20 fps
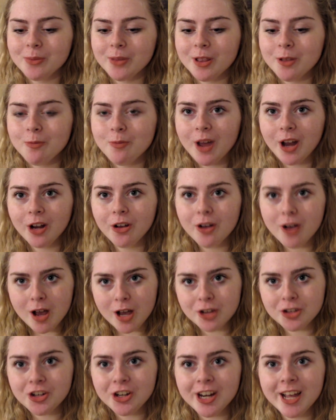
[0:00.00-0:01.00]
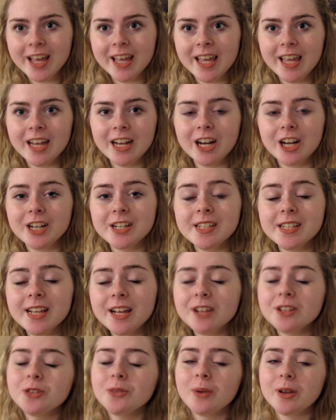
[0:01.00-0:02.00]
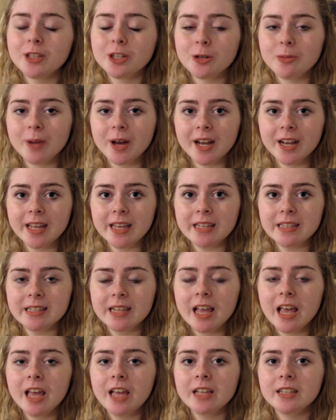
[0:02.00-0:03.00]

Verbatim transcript: when the mitochondria in our cells around our bodies